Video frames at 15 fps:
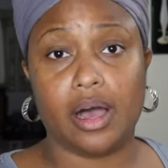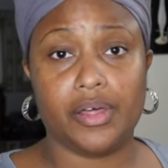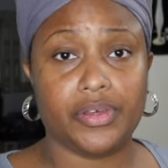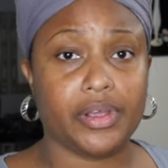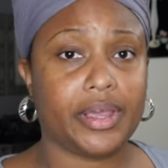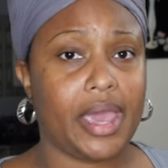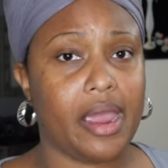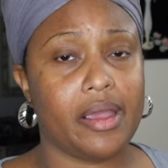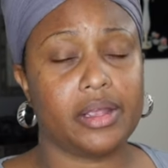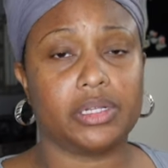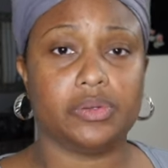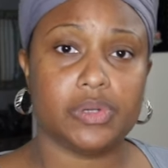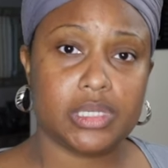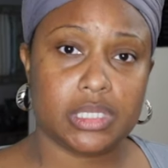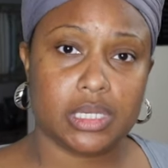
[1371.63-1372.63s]
other
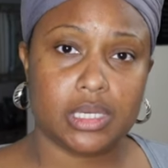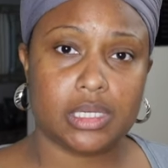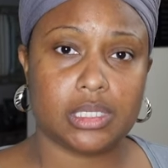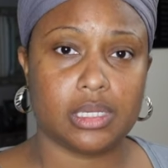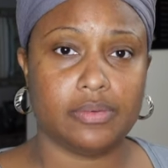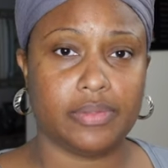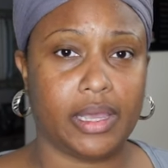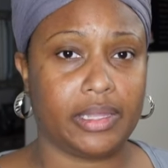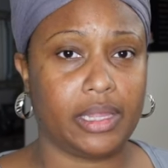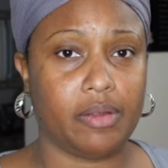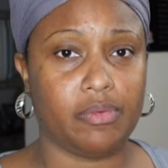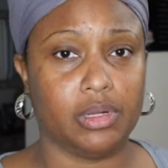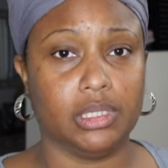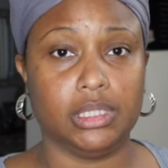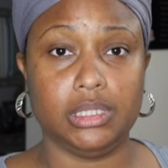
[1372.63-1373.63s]
characteristics of like that
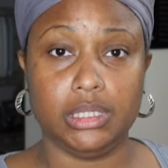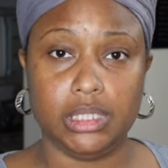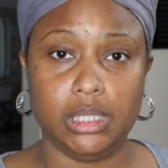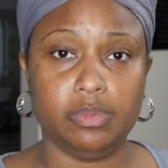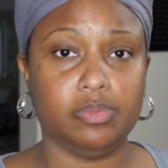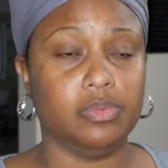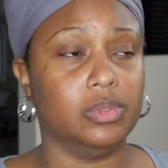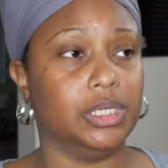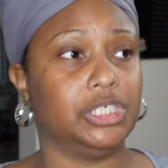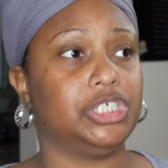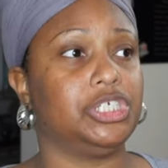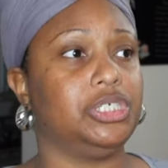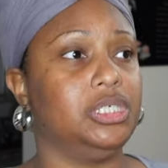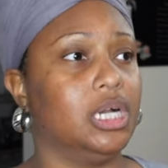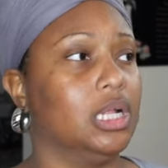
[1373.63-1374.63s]
really deep
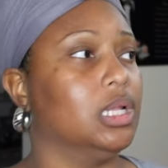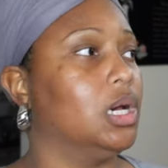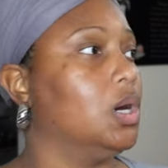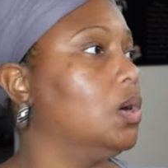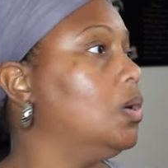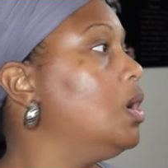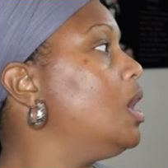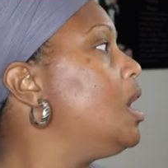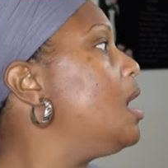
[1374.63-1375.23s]
rich yellow